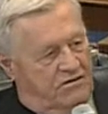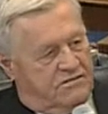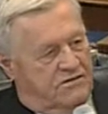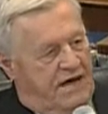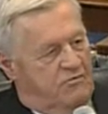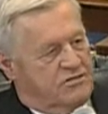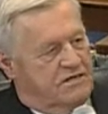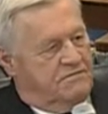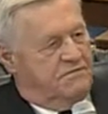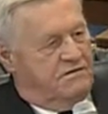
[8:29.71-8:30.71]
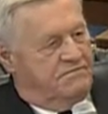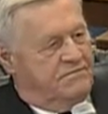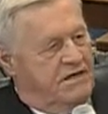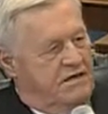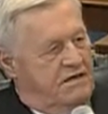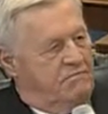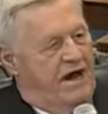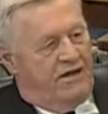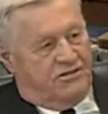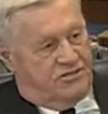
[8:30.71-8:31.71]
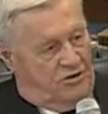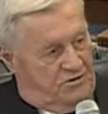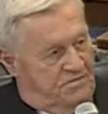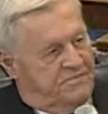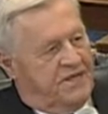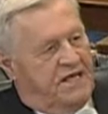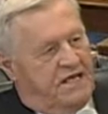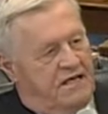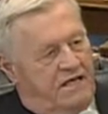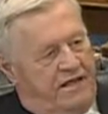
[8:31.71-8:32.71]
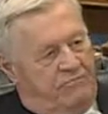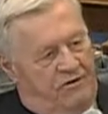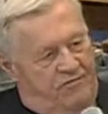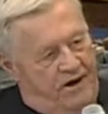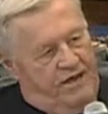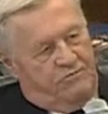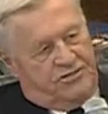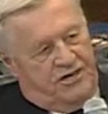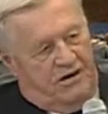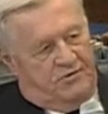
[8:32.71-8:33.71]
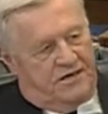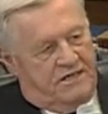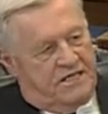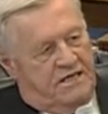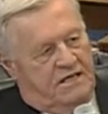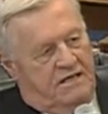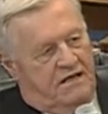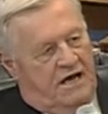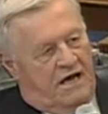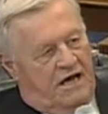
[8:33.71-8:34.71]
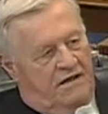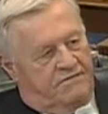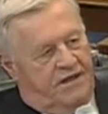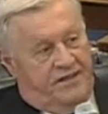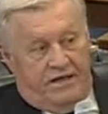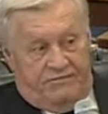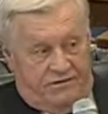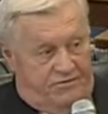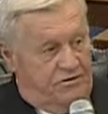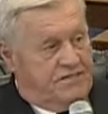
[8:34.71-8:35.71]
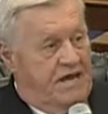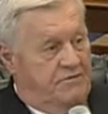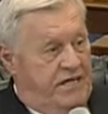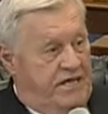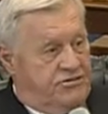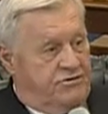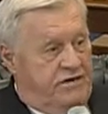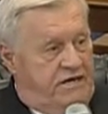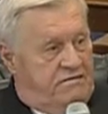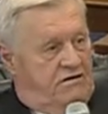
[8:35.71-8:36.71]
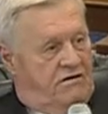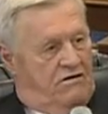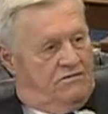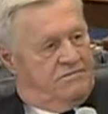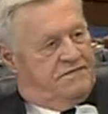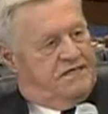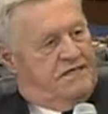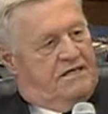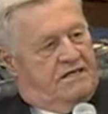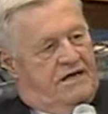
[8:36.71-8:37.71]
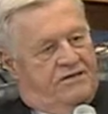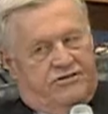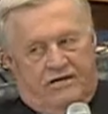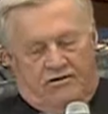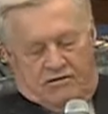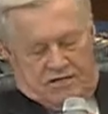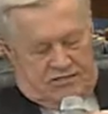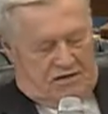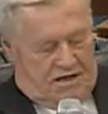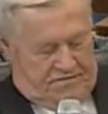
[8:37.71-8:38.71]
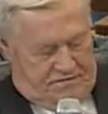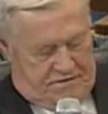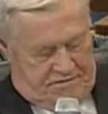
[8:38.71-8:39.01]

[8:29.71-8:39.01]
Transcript: So that was a milestone. And then when Frank was chairman, I think for the first time in the history, I should have turned this off.